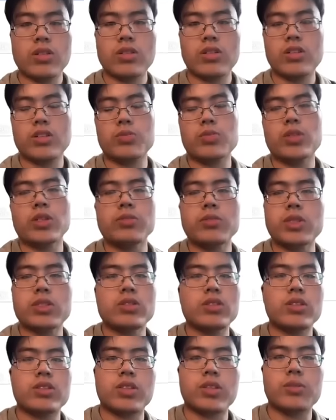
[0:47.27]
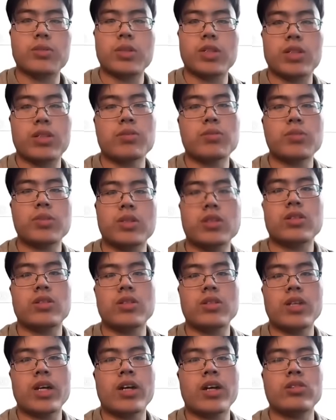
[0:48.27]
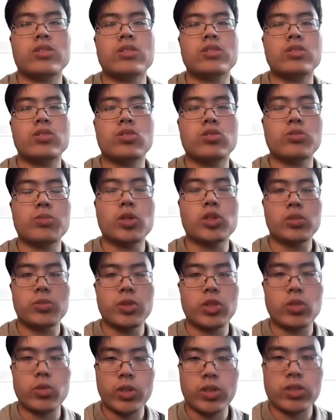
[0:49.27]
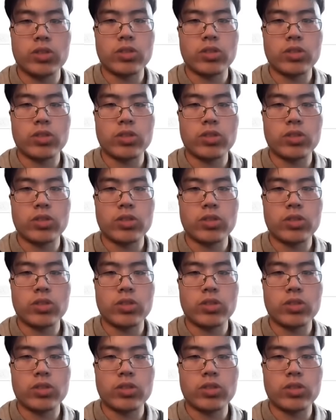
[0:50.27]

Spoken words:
It's pretty much the same thing, but now that there's multiple equations,